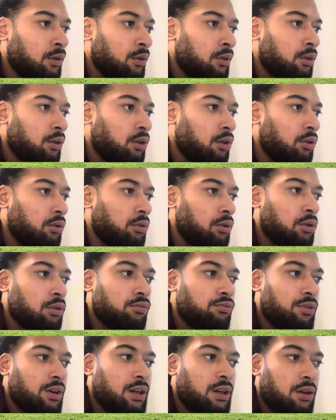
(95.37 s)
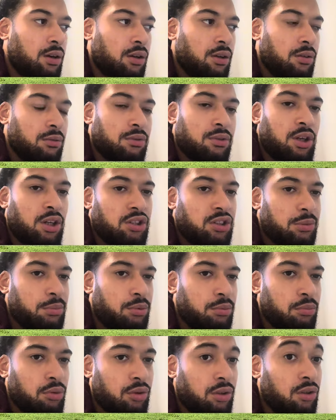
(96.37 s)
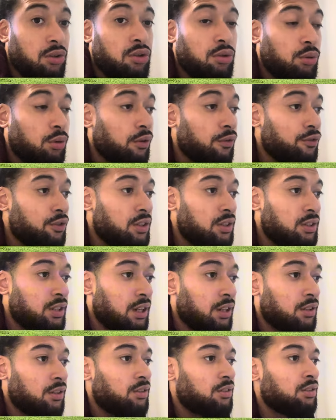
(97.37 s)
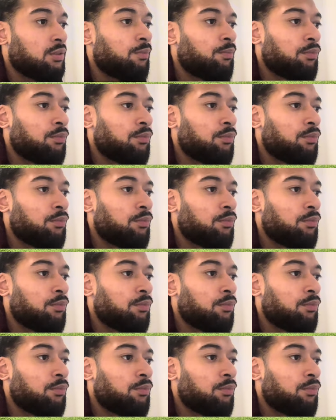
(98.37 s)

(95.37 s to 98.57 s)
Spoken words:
You know, you're not really going to touch the ball more than 2 or 3 seconds